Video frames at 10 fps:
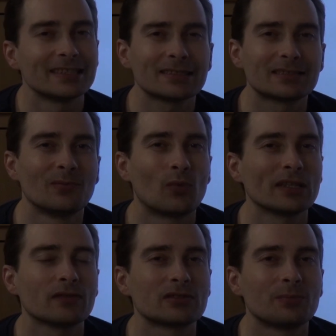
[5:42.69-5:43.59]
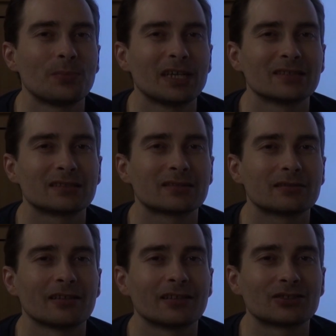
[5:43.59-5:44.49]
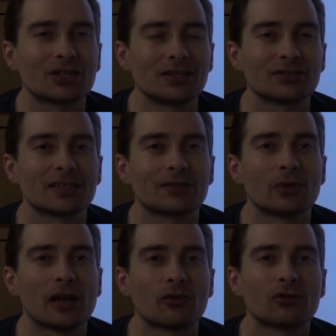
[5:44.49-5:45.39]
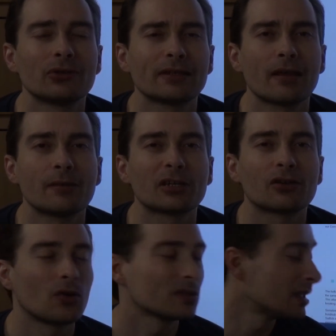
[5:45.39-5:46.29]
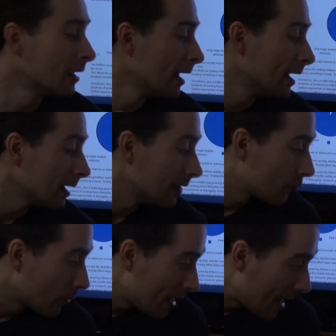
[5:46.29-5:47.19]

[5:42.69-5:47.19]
That's one of the biggest changes that will occur there, because if we